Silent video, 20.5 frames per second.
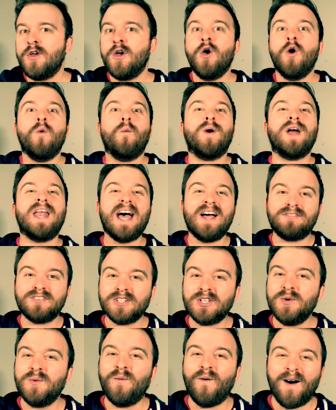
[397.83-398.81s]
Whatever
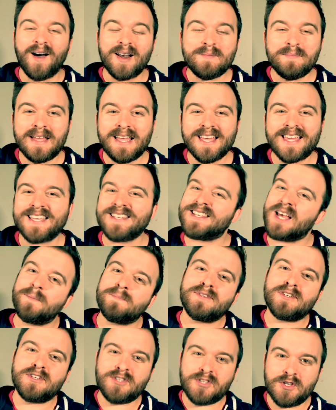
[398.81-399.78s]
you want to make is
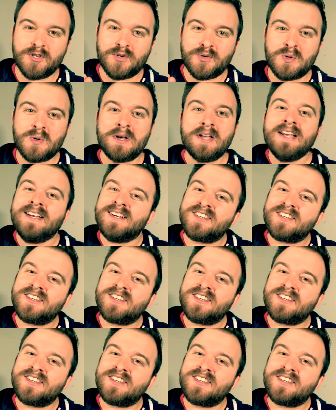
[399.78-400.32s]
up to you,